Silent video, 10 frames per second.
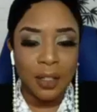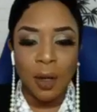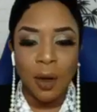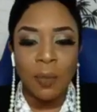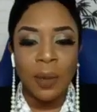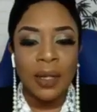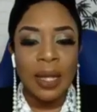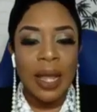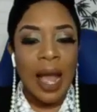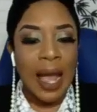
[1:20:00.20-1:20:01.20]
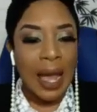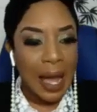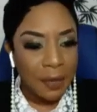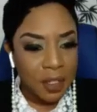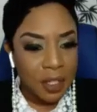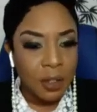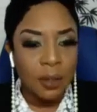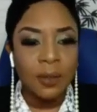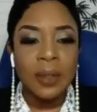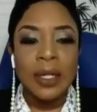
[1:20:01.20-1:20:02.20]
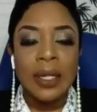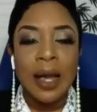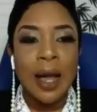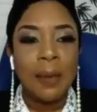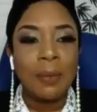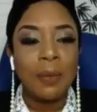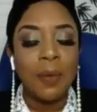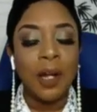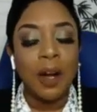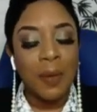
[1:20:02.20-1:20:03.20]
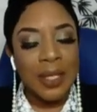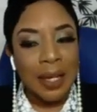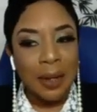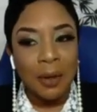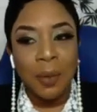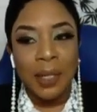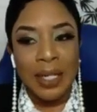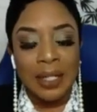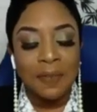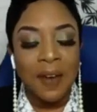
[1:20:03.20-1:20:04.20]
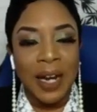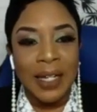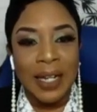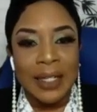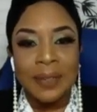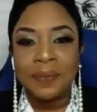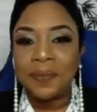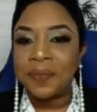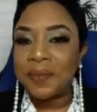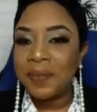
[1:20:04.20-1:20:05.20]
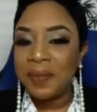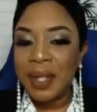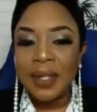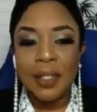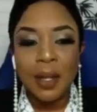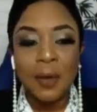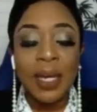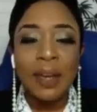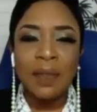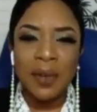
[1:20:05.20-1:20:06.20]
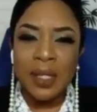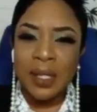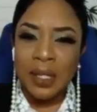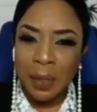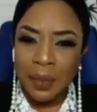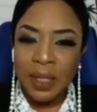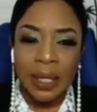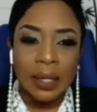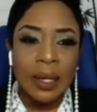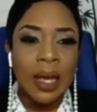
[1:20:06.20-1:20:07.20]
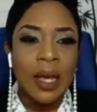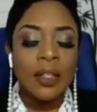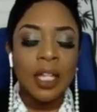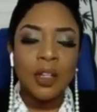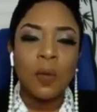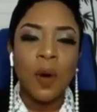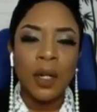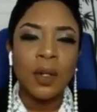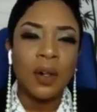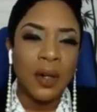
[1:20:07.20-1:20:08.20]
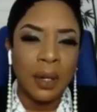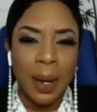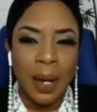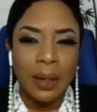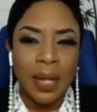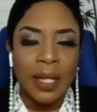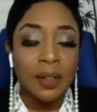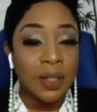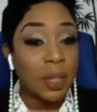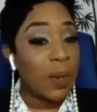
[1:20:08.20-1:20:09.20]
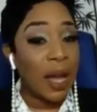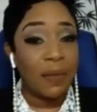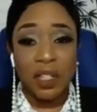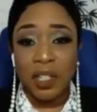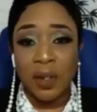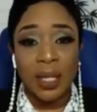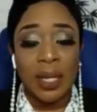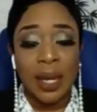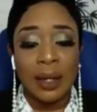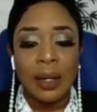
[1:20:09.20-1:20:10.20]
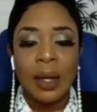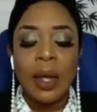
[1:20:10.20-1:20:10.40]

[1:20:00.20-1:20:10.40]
you go, but I have to. We're always here Mondays and Fridays. So if there is something that you want to learn about and you think we haven't shared it yet,